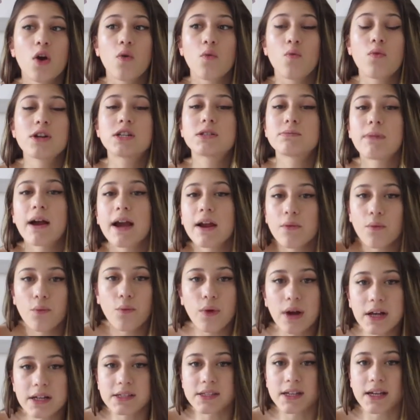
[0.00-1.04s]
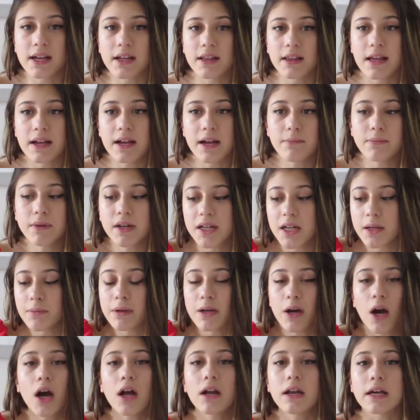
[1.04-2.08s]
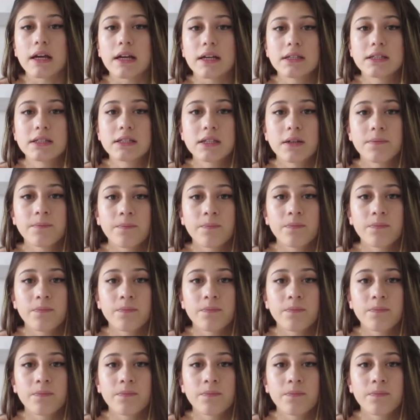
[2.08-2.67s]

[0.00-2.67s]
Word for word: which mine wasn't. Like, I'm gonna be honest.